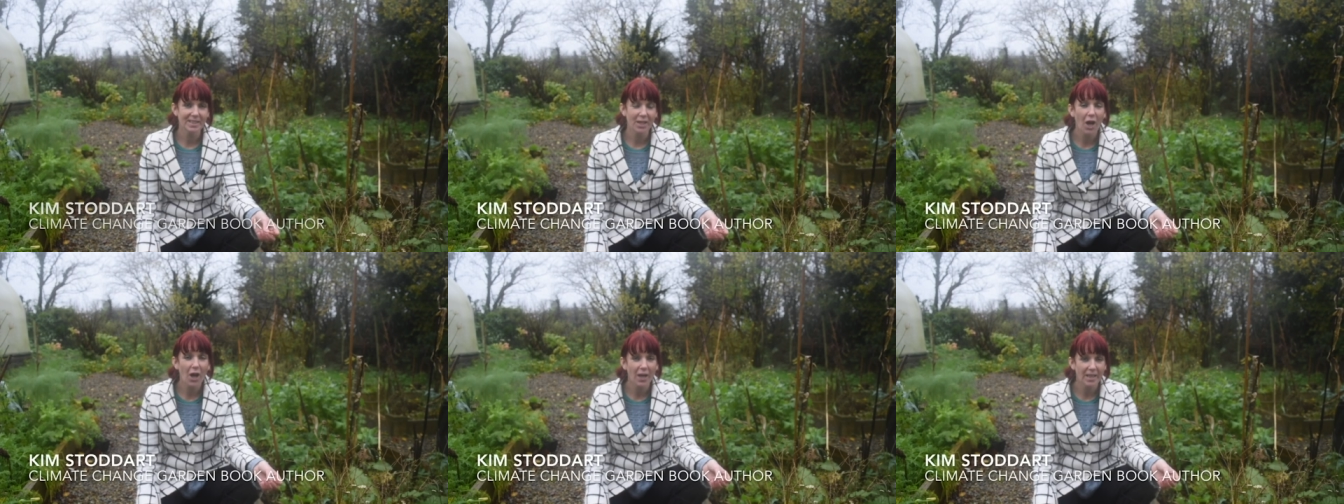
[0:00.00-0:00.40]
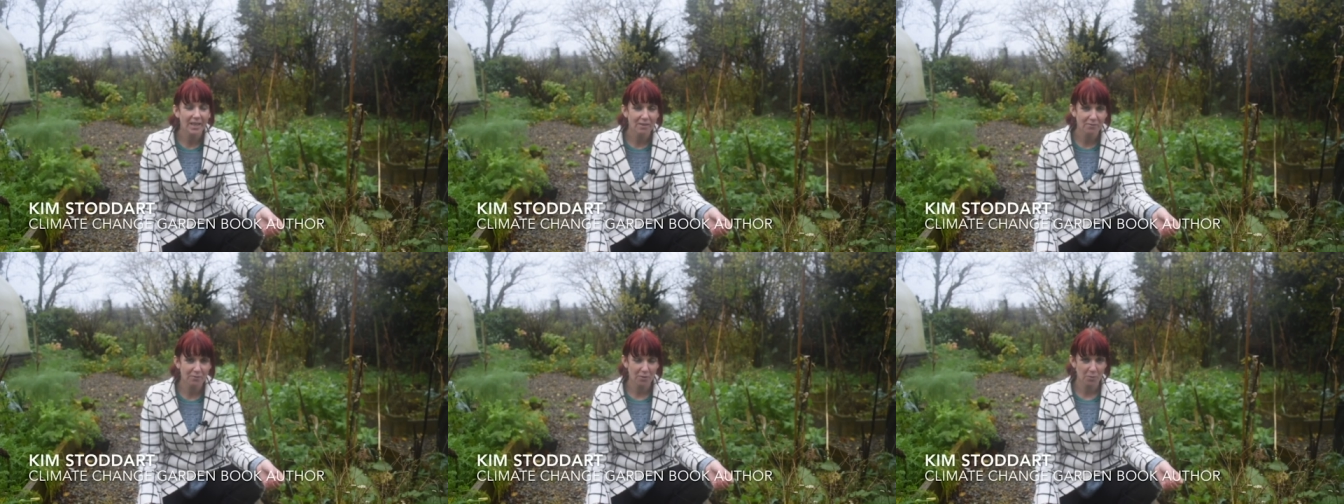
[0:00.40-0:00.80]

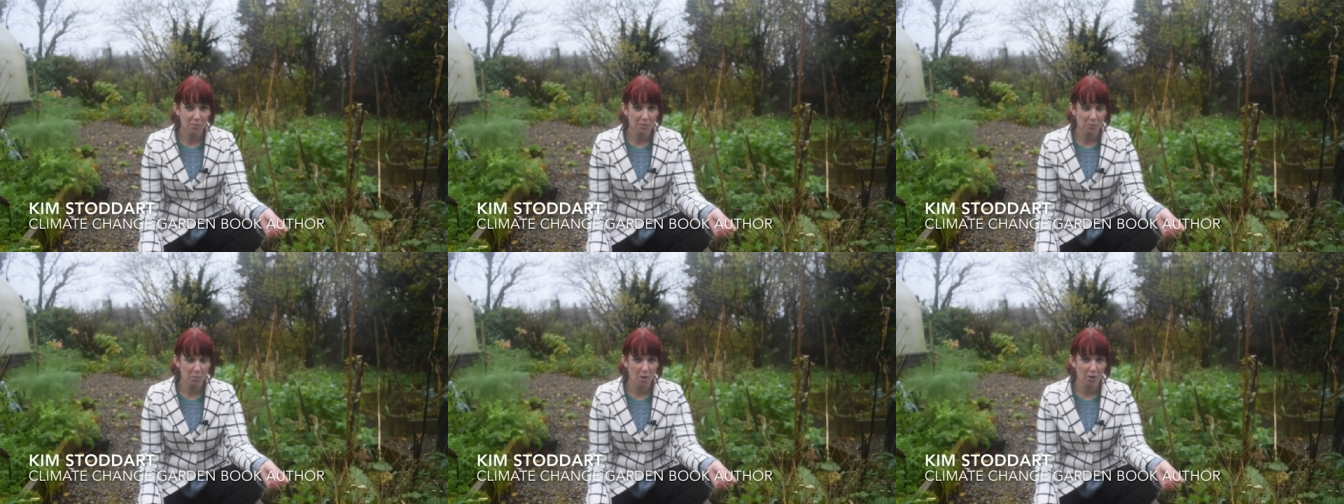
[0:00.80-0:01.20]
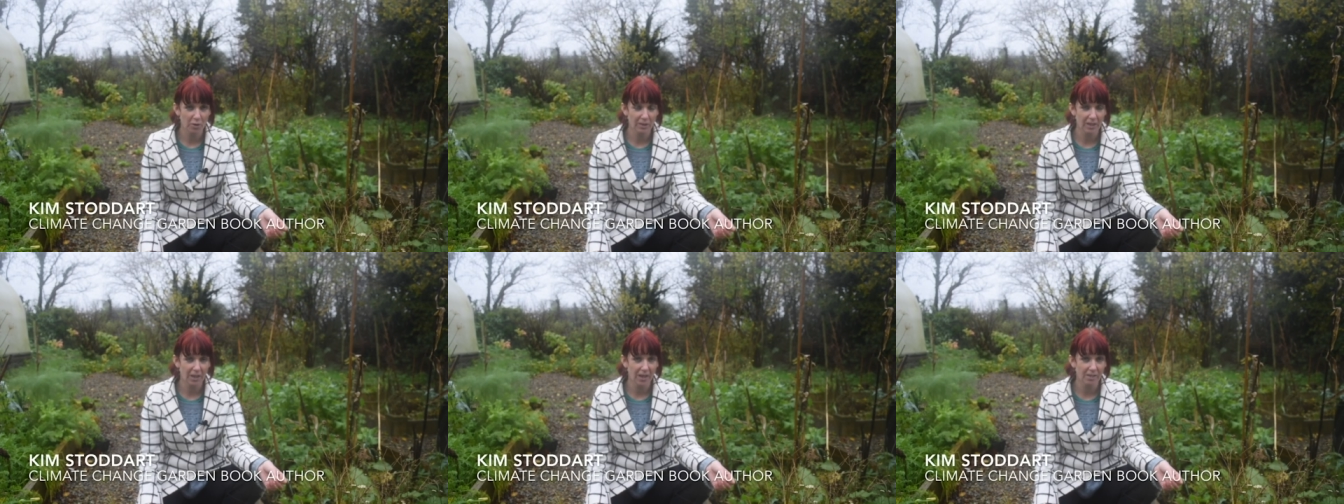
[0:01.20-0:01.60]
alive with
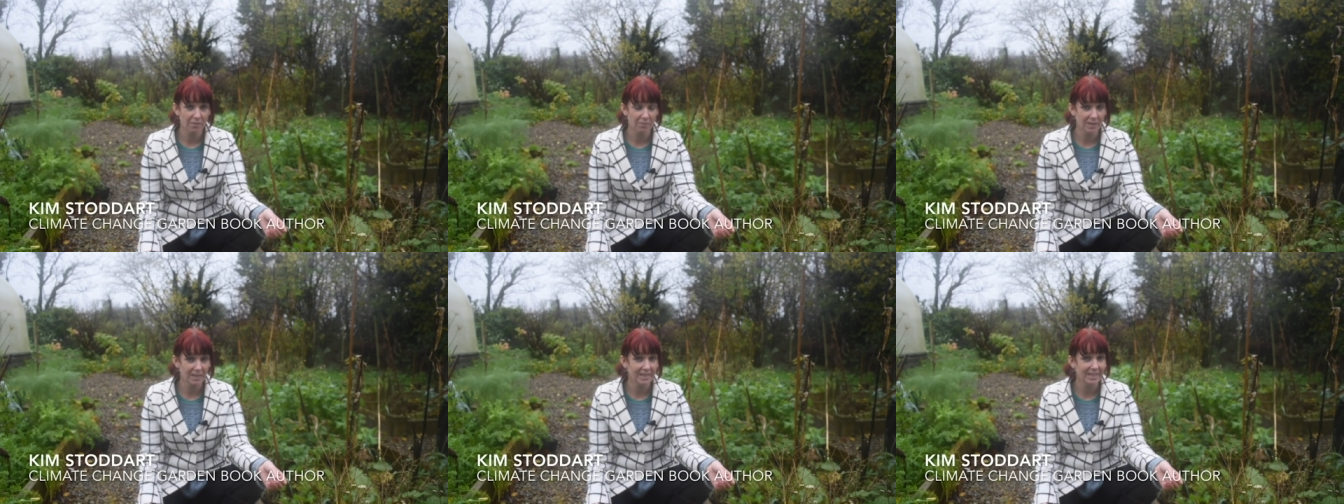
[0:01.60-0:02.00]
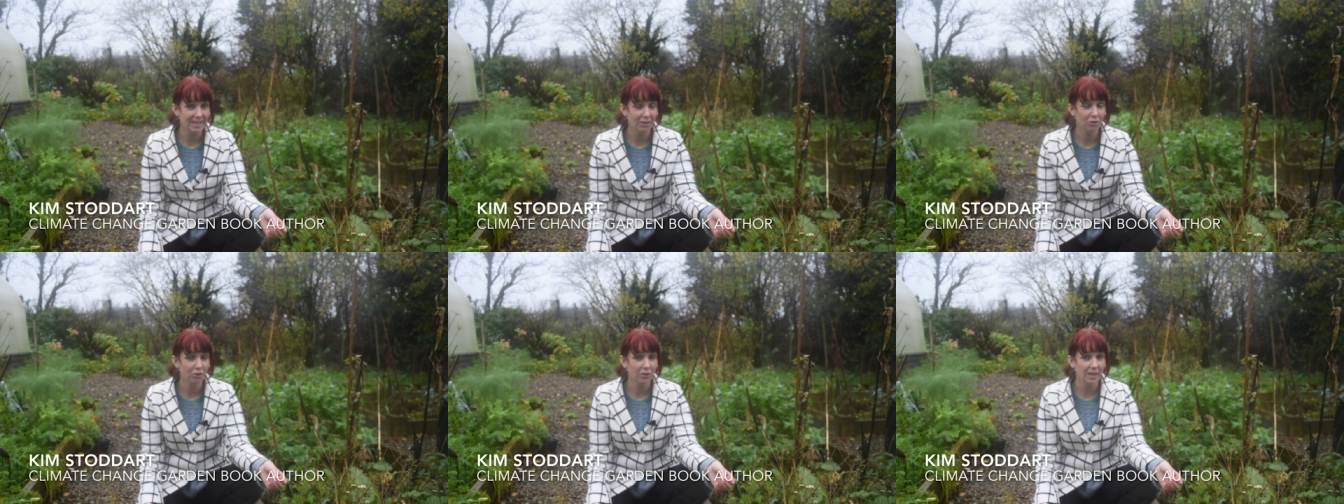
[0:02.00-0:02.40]
wildlife is
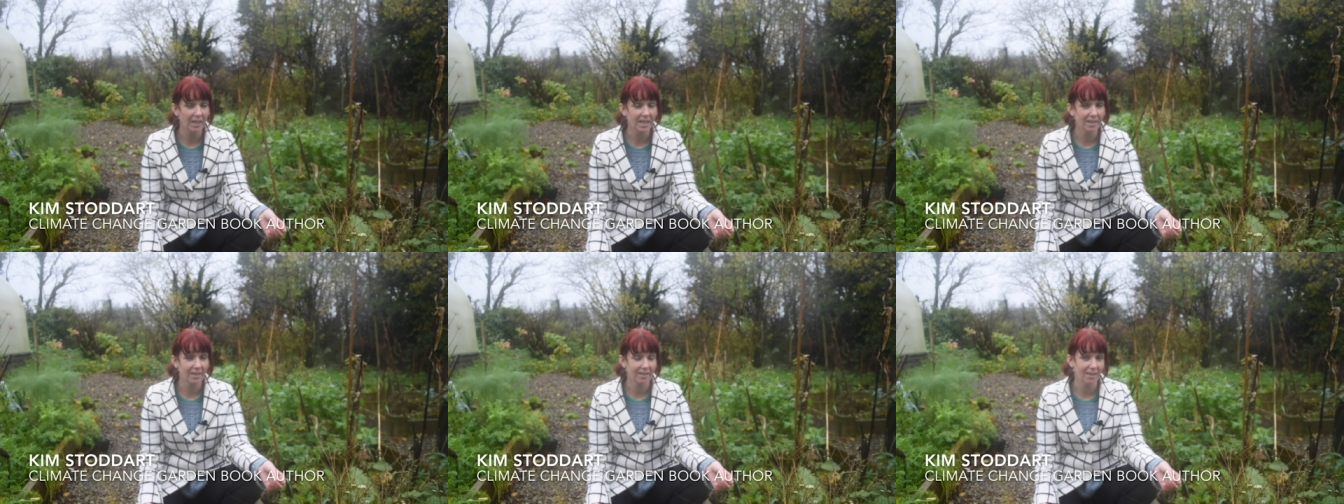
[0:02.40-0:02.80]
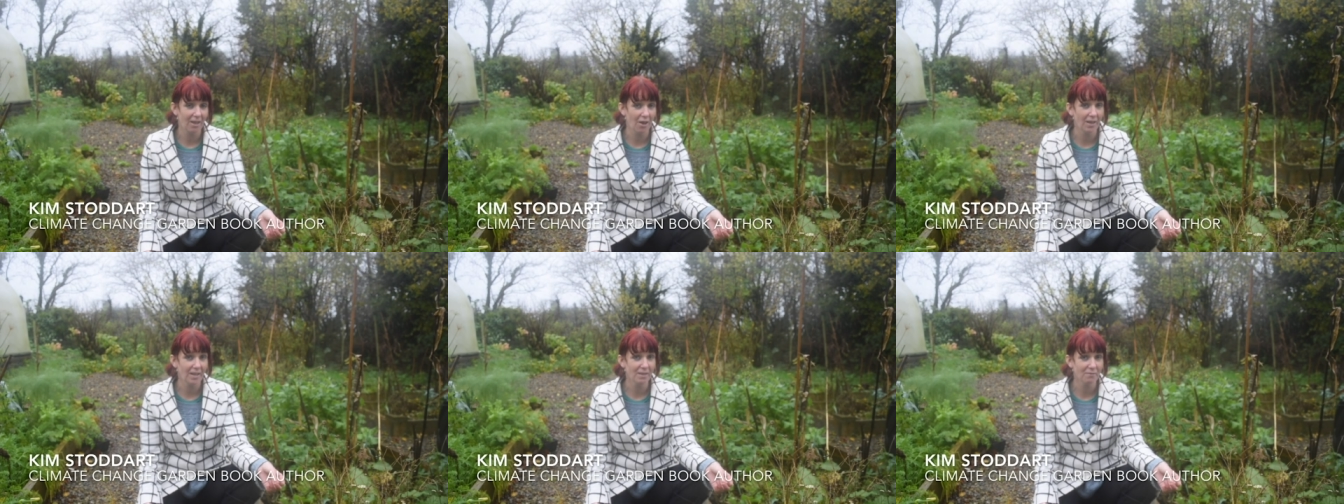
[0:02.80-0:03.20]
literally
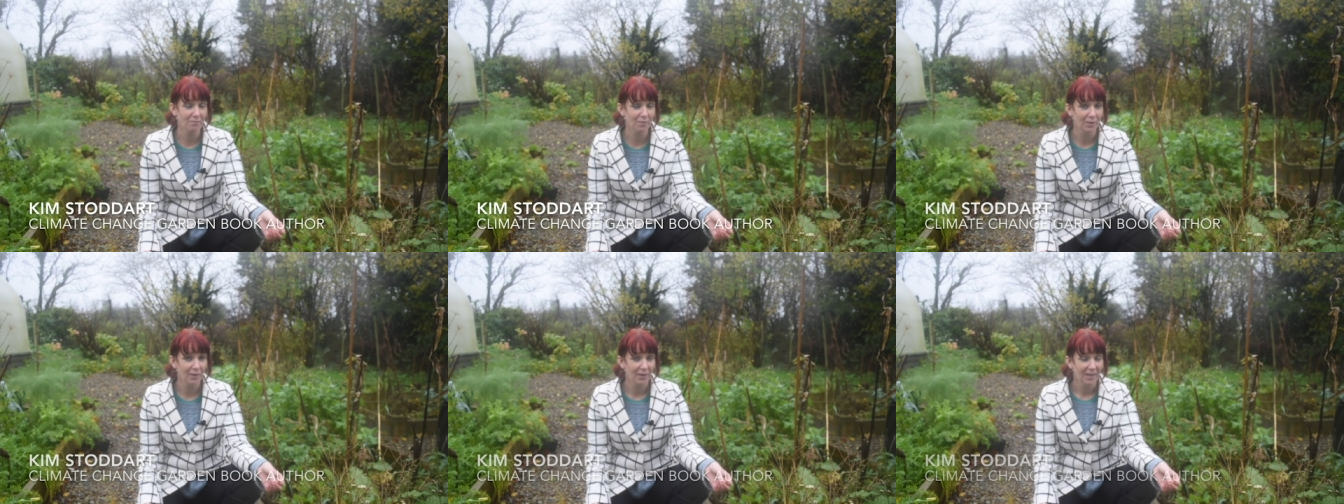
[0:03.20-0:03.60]
alive